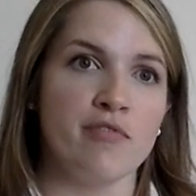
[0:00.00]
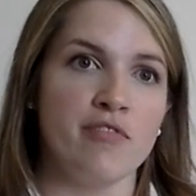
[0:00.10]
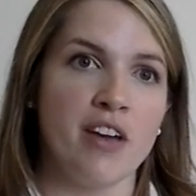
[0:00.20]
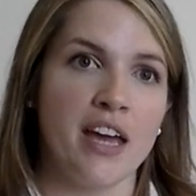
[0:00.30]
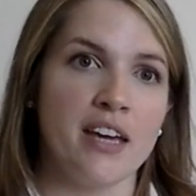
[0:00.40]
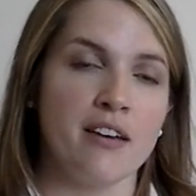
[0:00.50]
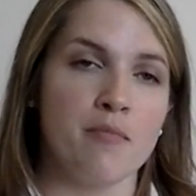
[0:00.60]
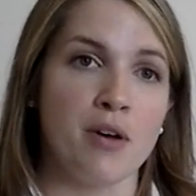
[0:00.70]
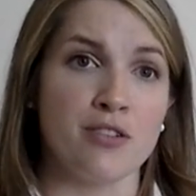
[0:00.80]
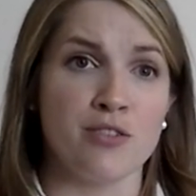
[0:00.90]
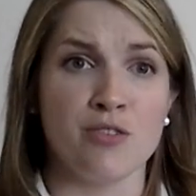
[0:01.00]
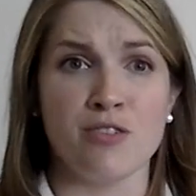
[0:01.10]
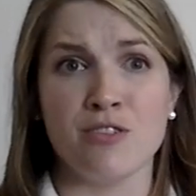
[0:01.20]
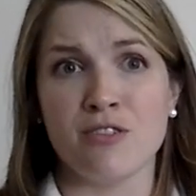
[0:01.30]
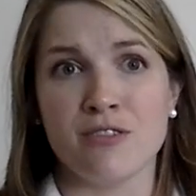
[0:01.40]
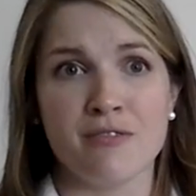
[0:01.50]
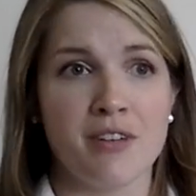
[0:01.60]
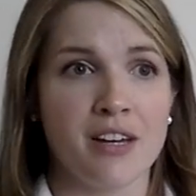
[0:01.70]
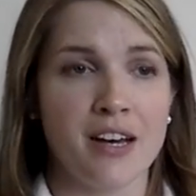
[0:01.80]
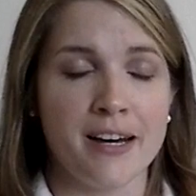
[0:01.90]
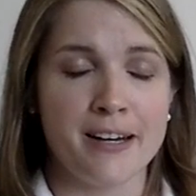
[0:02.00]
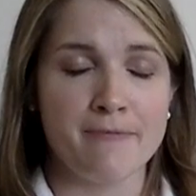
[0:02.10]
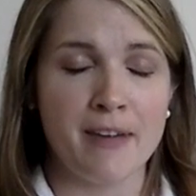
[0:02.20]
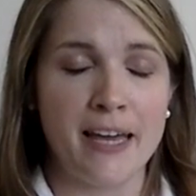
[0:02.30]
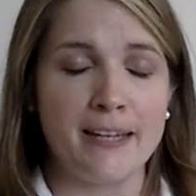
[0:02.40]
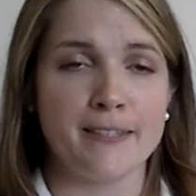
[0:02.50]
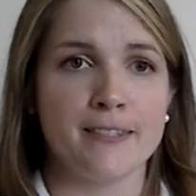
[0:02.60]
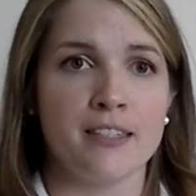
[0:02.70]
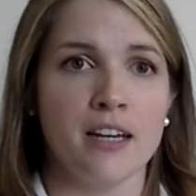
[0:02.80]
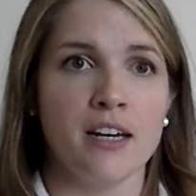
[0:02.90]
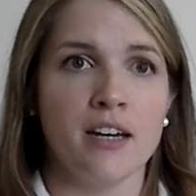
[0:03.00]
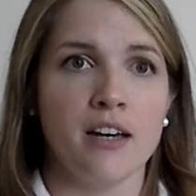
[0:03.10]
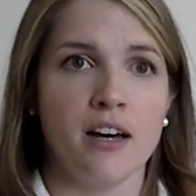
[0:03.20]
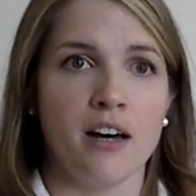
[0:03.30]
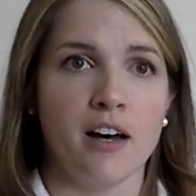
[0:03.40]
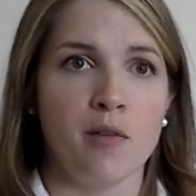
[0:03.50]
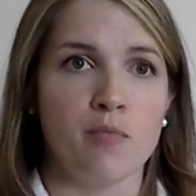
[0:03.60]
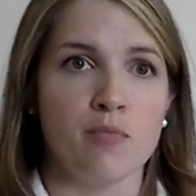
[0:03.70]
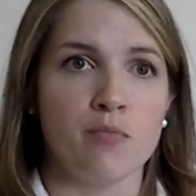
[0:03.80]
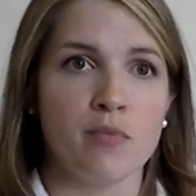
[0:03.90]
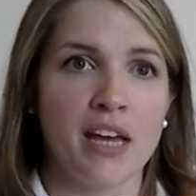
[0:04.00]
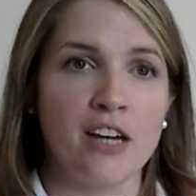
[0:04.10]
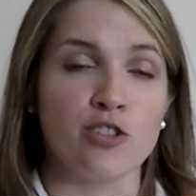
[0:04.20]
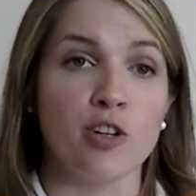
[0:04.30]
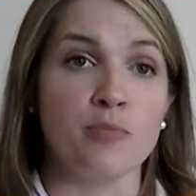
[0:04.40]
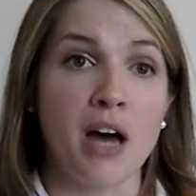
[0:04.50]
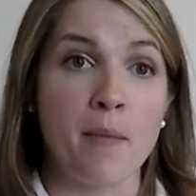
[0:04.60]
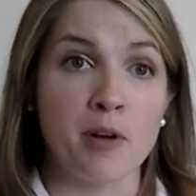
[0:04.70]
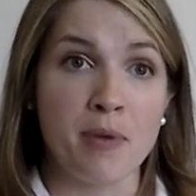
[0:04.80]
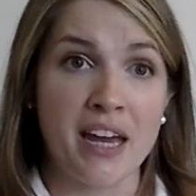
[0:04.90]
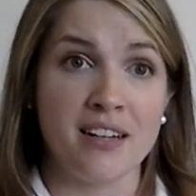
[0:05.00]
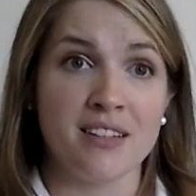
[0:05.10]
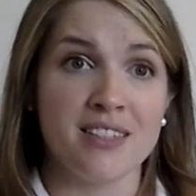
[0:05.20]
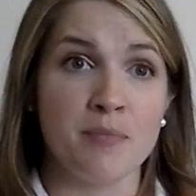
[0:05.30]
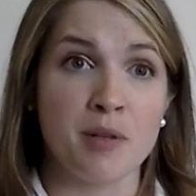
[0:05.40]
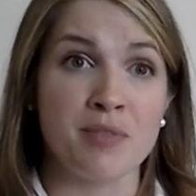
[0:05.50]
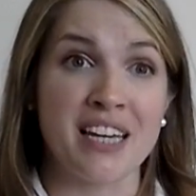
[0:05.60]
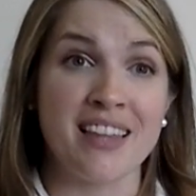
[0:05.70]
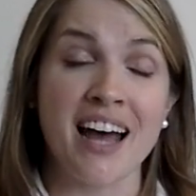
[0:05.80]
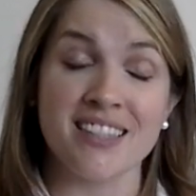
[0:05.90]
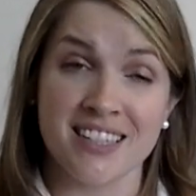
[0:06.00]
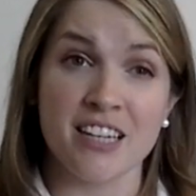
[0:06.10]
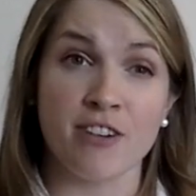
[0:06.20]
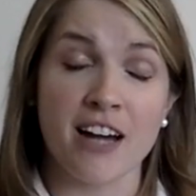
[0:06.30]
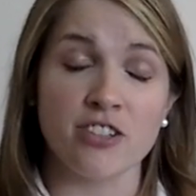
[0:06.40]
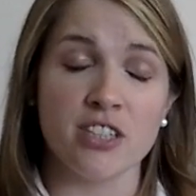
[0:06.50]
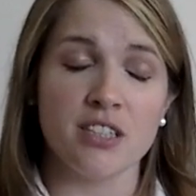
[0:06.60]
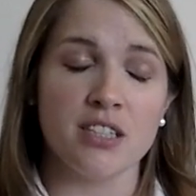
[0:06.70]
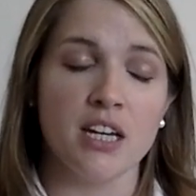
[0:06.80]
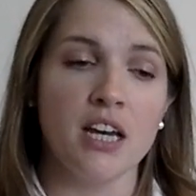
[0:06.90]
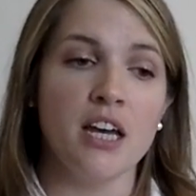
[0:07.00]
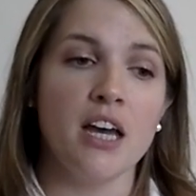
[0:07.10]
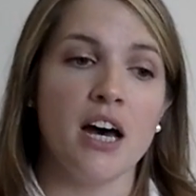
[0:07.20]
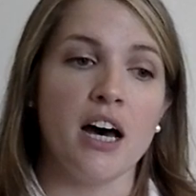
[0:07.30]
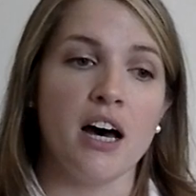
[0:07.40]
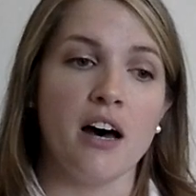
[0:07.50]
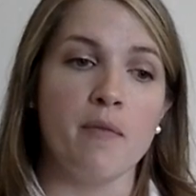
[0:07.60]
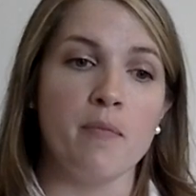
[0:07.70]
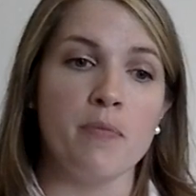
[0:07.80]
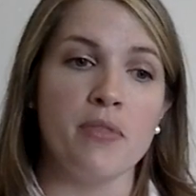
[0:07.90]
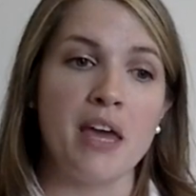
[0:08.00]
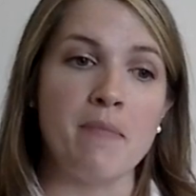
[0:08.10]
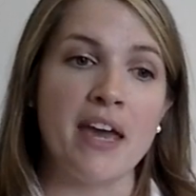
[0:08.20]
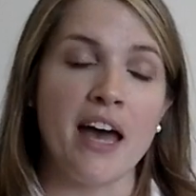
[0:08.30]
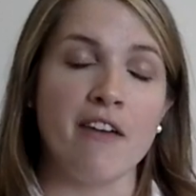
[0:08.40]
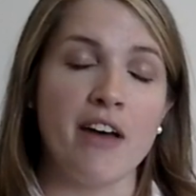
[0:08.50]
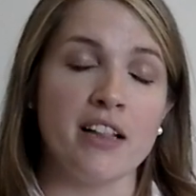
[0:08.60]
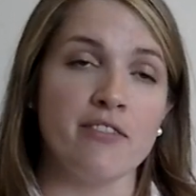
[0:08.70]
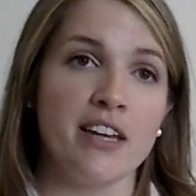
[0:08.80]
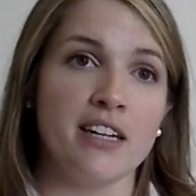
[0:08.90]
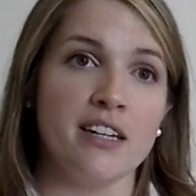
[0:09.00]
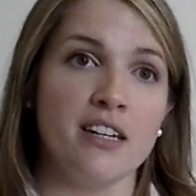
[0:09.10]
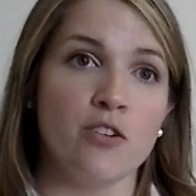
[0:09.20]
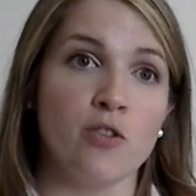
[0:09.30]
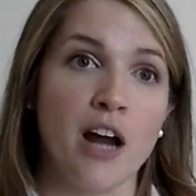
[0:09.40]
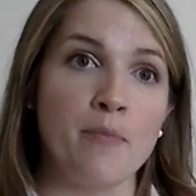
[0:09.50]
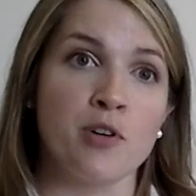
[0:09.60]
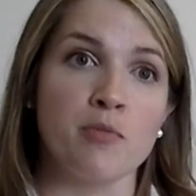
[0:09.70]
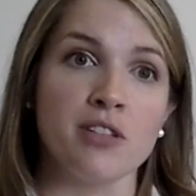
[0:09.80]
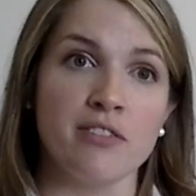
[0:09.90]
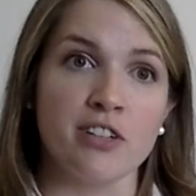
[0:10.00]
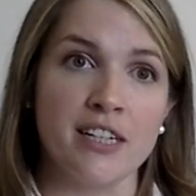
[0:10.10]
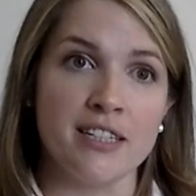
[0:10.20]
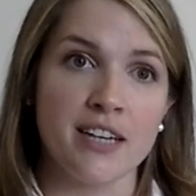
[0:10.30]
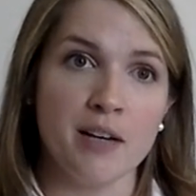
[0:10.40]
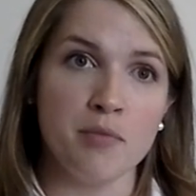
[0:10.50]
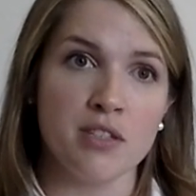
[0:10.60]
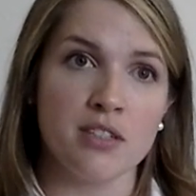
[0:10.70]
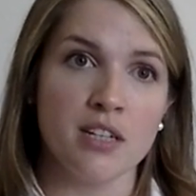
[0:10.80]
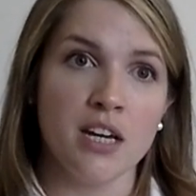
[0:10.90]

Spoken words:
vague muscle aches, occasional abdominal pain, symptoms like that, skin rashes. They may have elevated or abnormal liver enzymes.